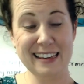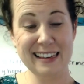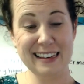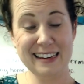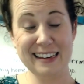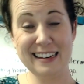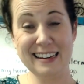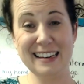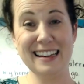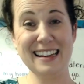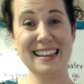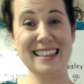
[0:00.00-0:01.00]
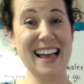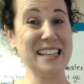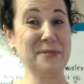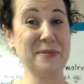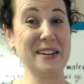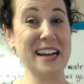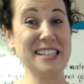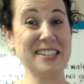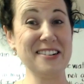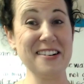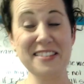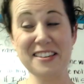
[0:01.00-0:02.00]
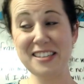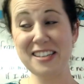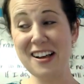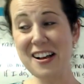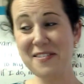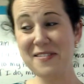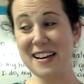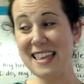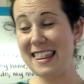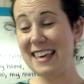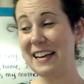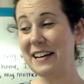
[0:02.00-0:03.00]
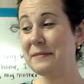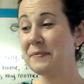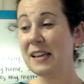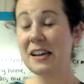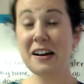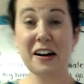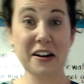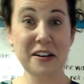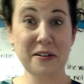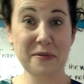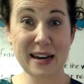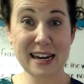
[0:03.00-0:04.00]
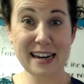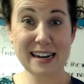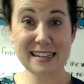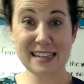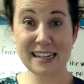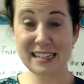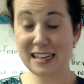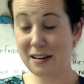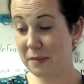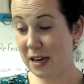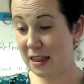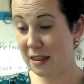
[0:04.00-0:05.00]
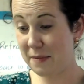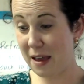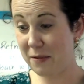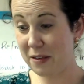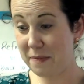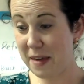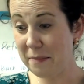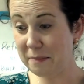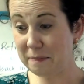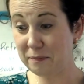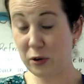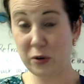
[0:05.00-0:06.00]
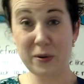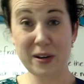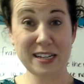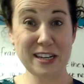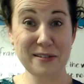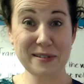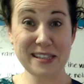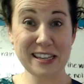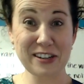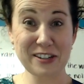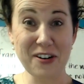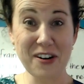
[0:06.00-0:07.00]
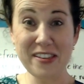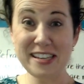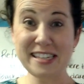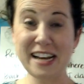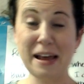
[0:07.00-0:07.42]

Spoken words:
That's what I start the song with. Are you ready to sing Down by the Bay with me? We're going to use the guitar this time.